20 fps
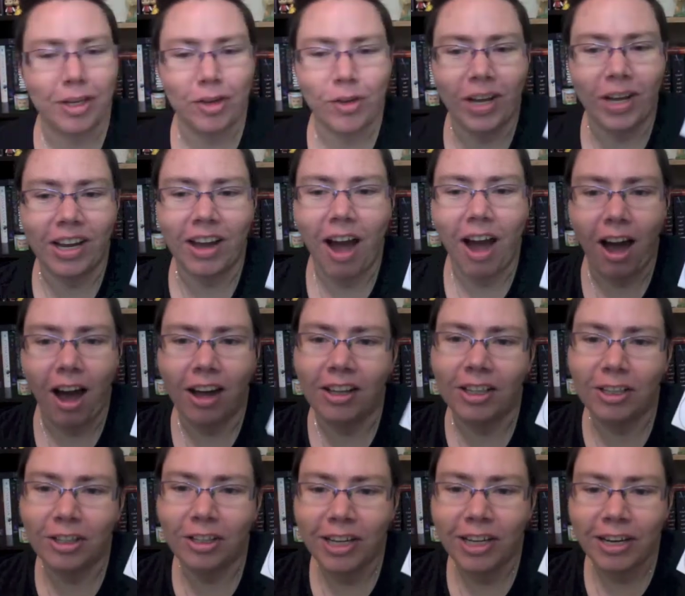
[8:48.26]
can
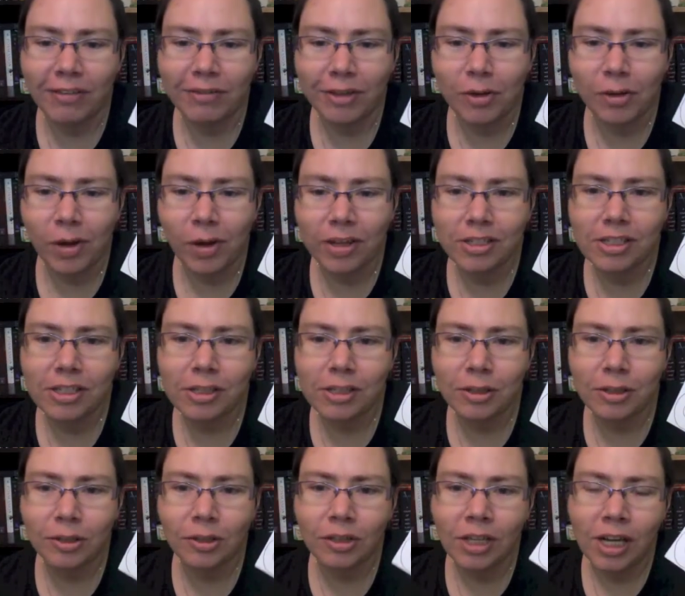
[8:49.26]
color it if you want
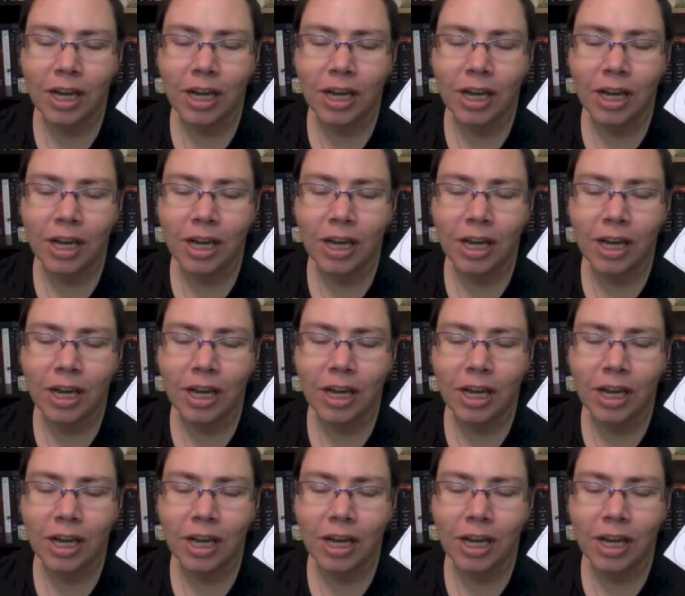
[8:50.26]
to.